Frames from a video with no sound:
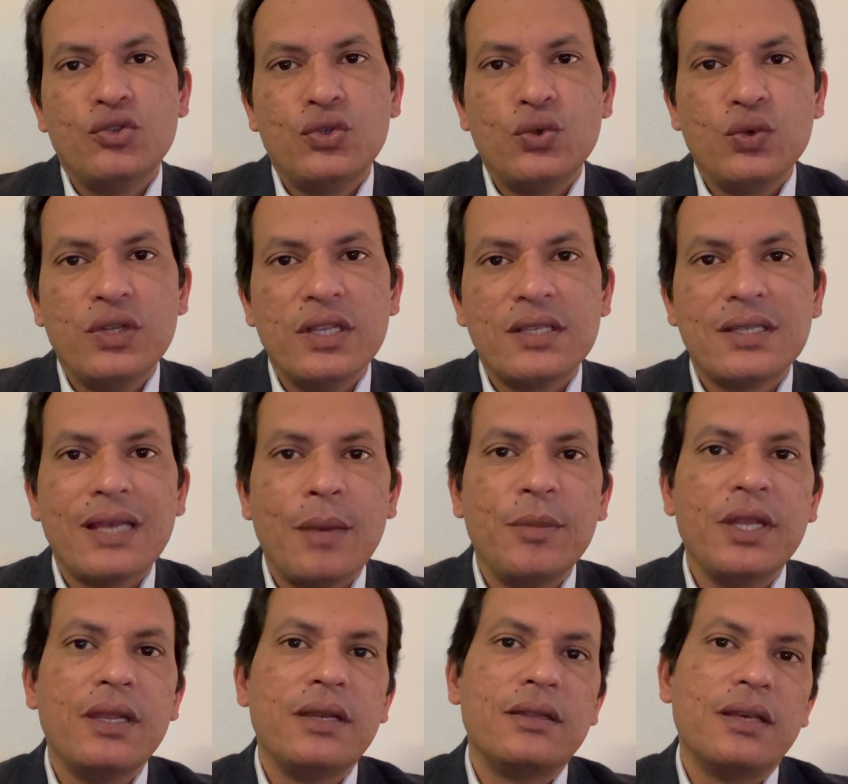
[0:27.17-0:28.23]
to
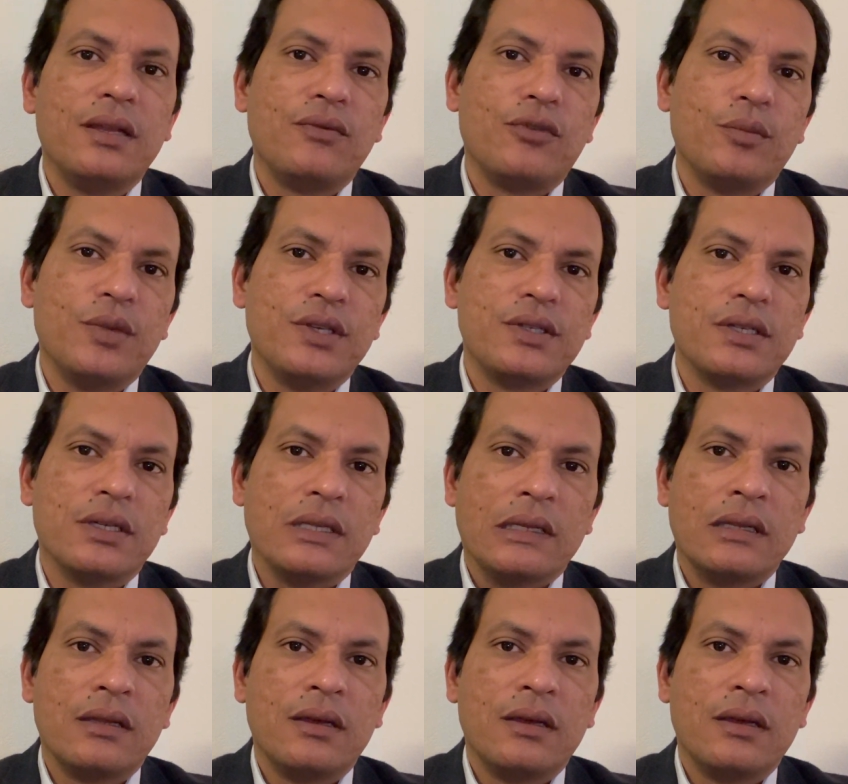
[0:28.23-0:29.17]
disseminate the information